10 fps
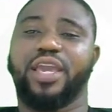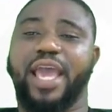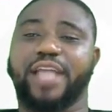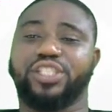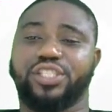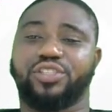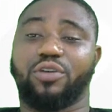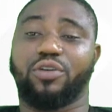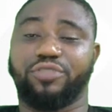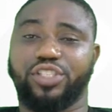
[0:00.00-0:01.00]
edges
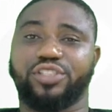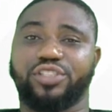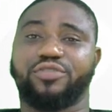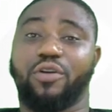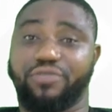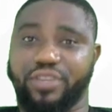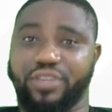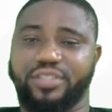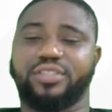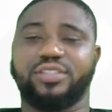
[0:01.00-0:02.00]
of fishes or
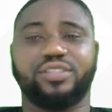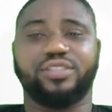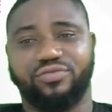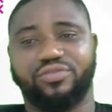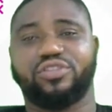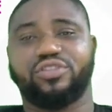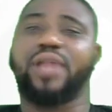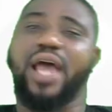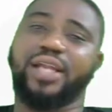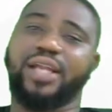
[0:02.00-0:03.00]
faces is
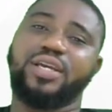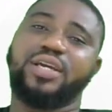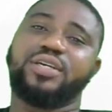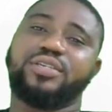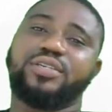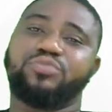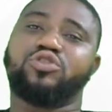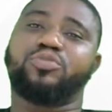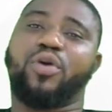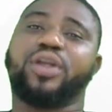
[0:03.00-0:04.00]
streamlined,
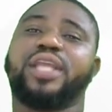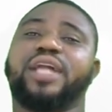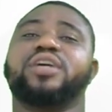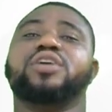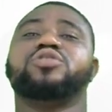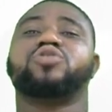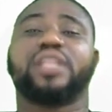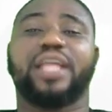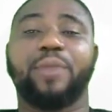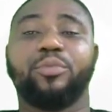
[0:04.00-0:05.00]
smooth pointed. So
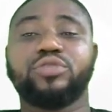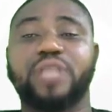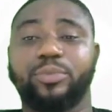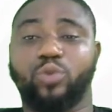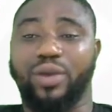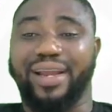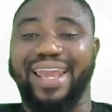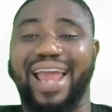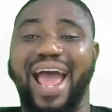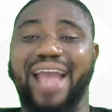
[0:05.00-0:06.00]
it enables them to
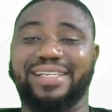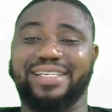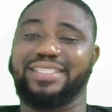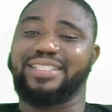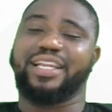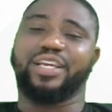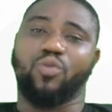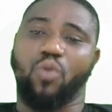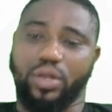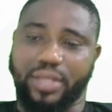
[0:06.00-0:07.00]
glide easily
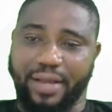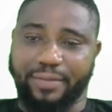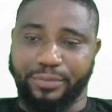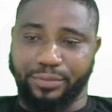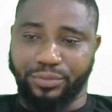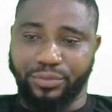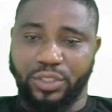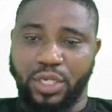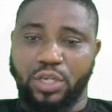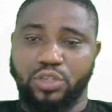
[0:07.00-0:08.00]
in water.
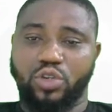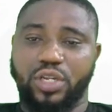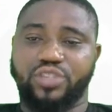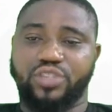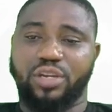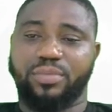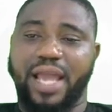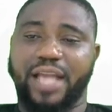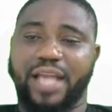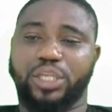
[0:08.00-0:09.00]
So the
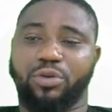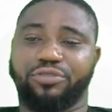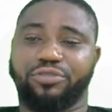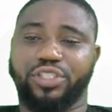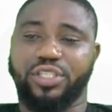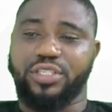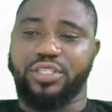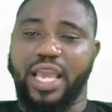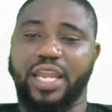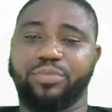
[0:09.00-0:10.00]
streamlined shape of
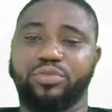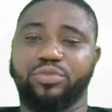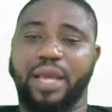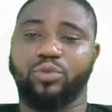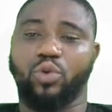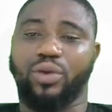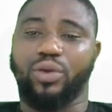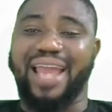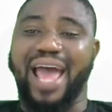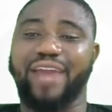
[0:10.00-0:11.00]
fishes enable them to
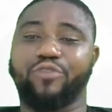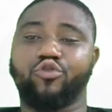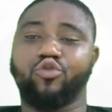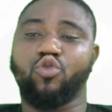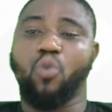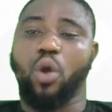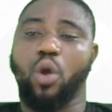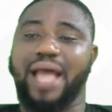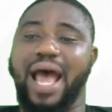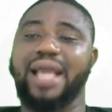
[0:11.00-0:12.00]
glide through
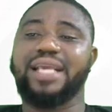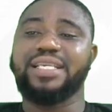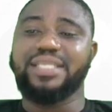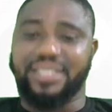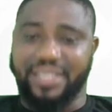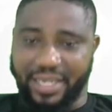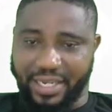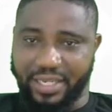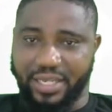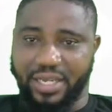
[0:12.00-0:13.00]
water easily.